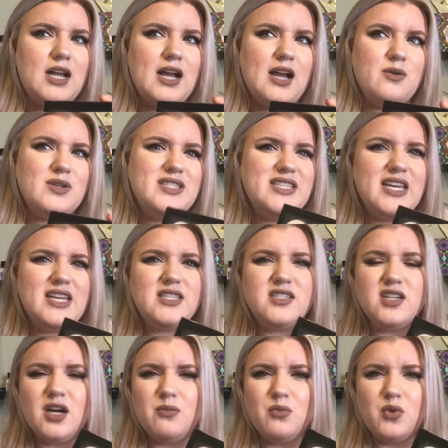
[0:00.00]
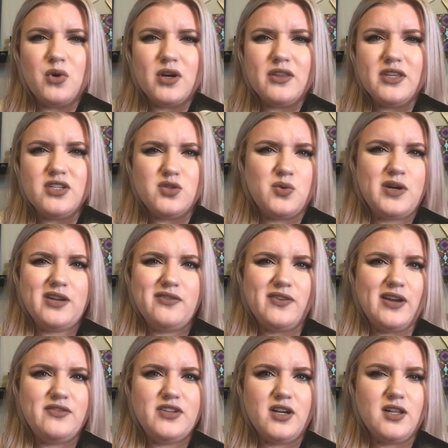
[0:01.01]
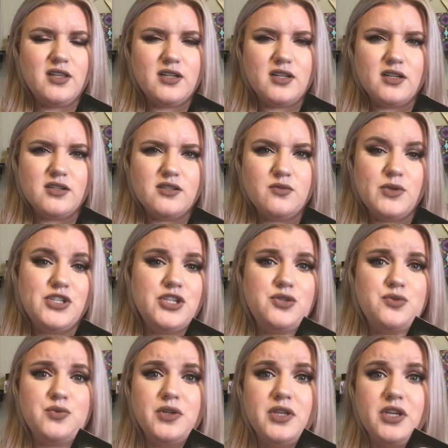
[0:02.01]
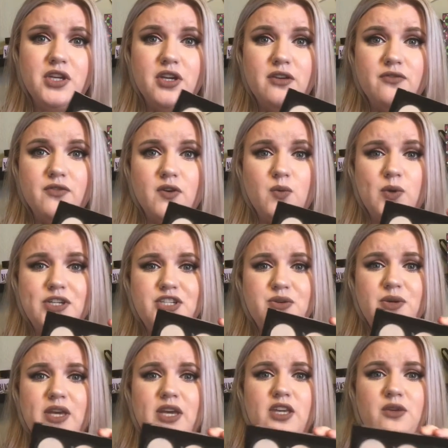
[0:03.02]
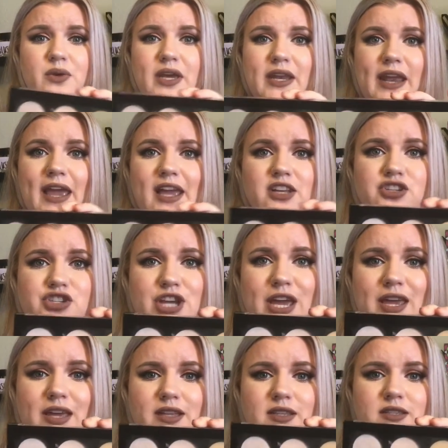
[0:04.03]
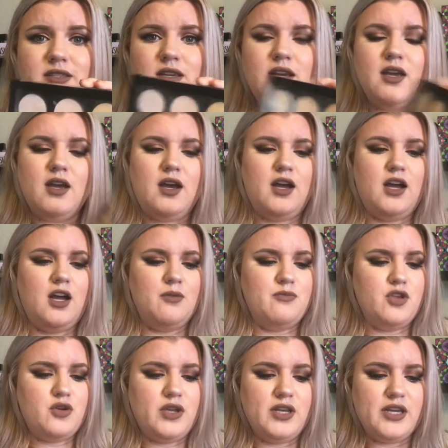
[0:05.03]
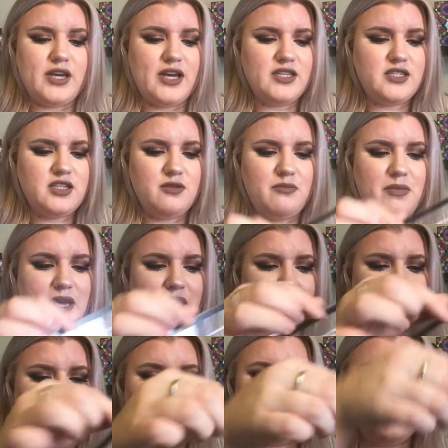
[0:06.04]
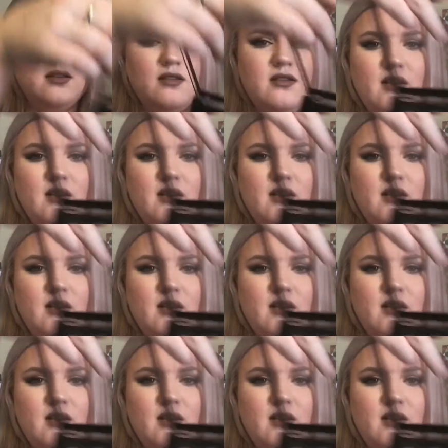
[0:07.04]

I would say it's not more than $25, which is really good for what you get. You get 8 shades. You can custom mix